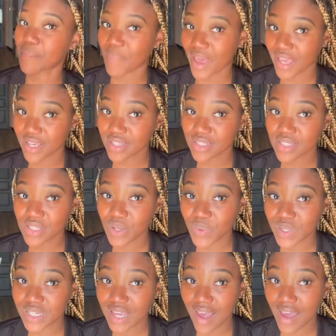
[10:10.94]
back into it,
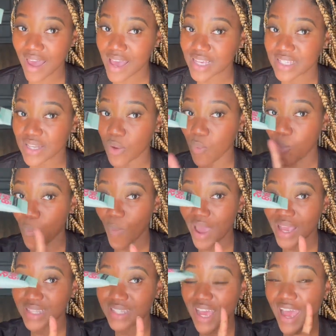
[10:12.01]
guys.
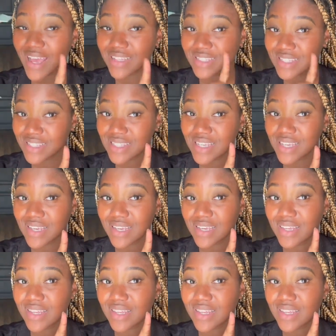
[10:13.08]
Wait and see.